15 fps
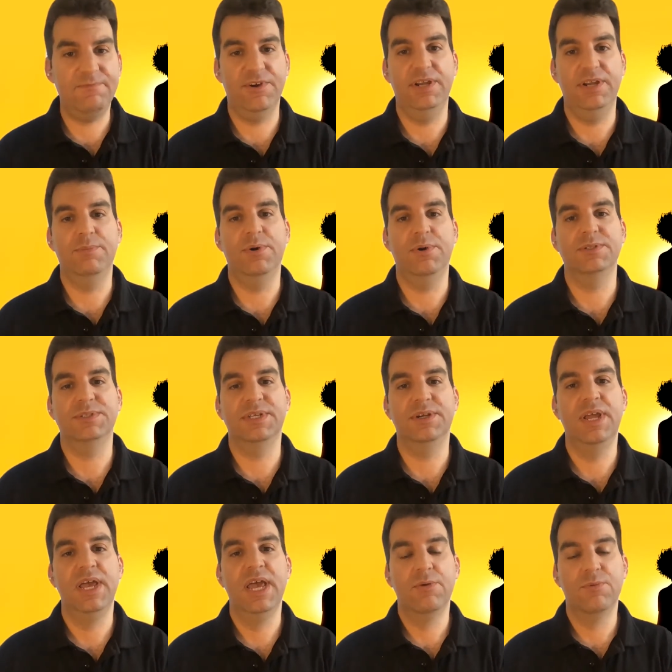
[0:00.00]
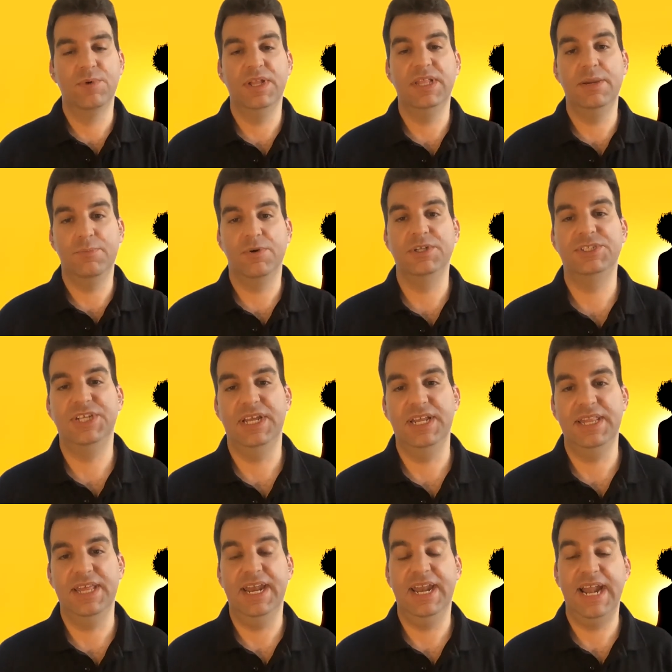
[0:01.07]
for in-person really appreciated that.